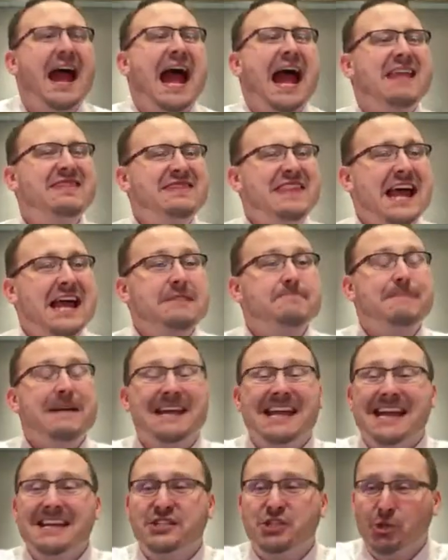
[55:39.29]
And then
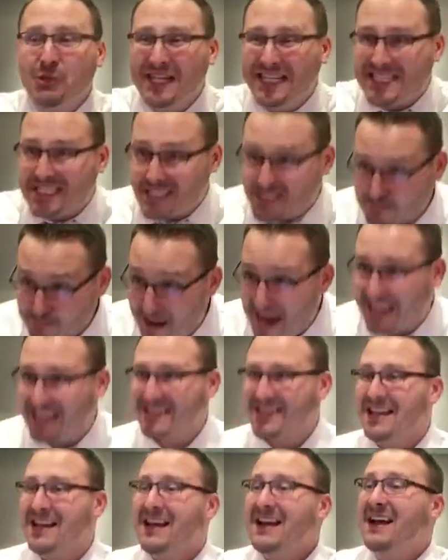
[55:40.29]
begin to
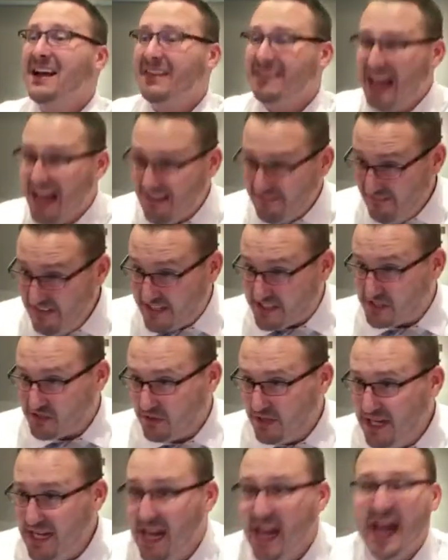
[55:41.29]
expect that
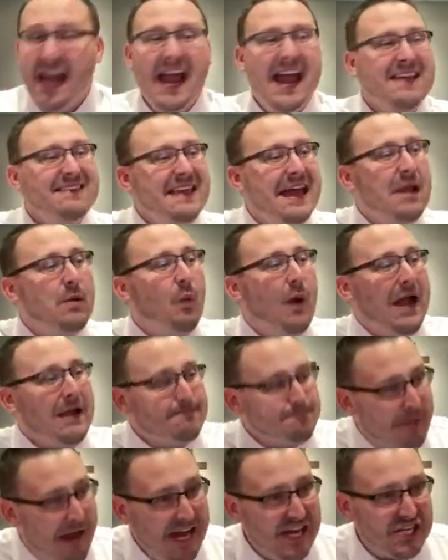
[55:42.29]
victory and then
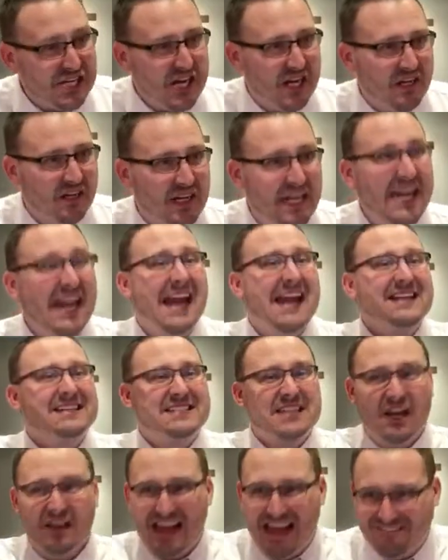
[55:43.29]
wait patiently
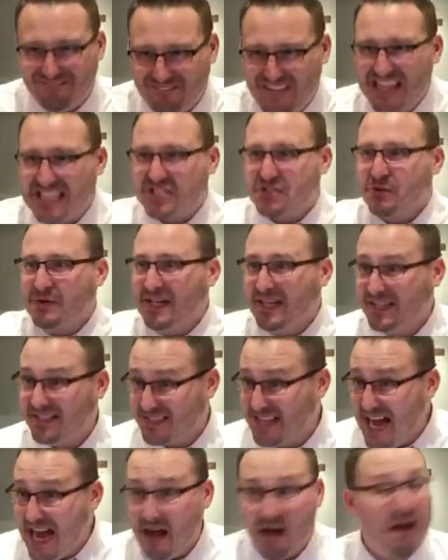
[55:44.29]
until that victory
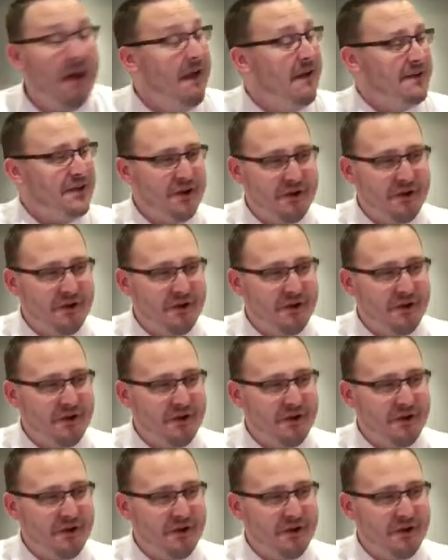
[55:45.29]
is there.